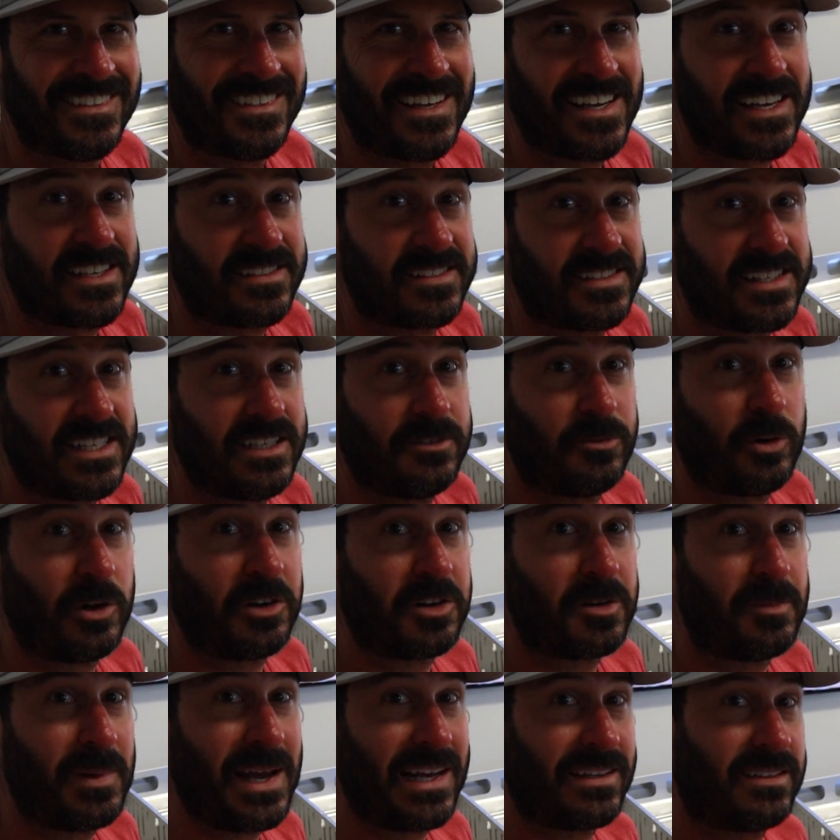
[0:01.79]
Hey, it's Steve.
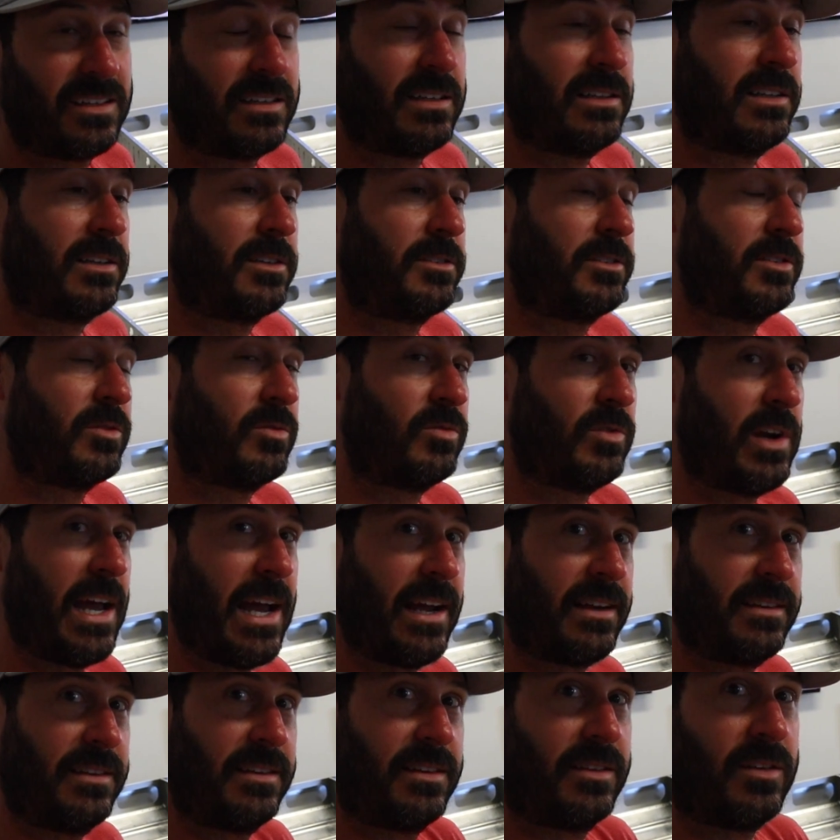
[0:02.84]
Welcome back to Cleared
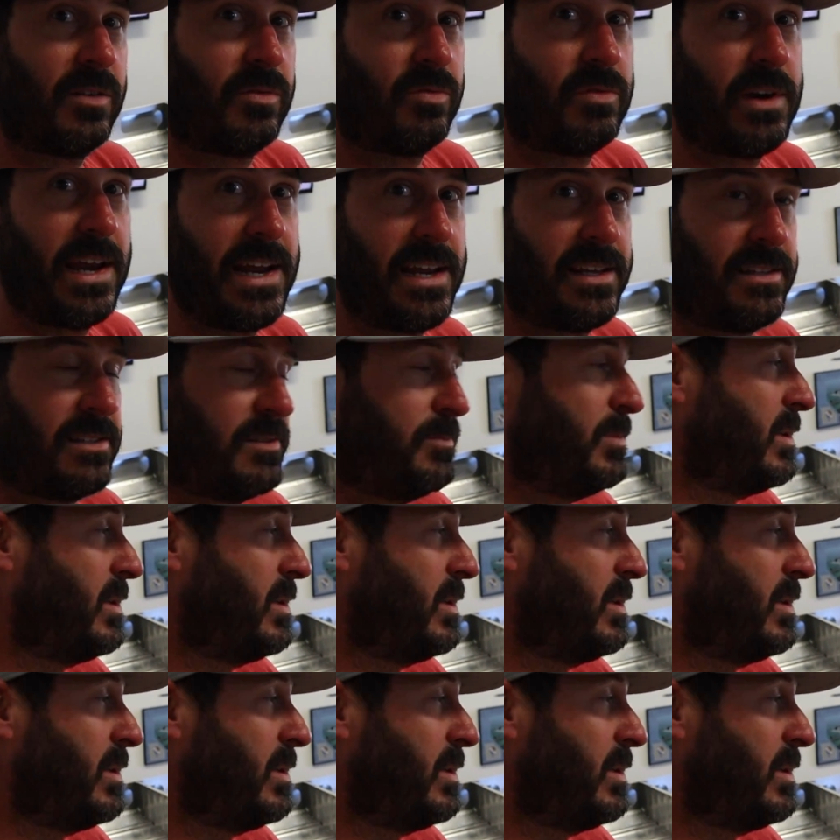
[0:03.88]
Direct, the RANS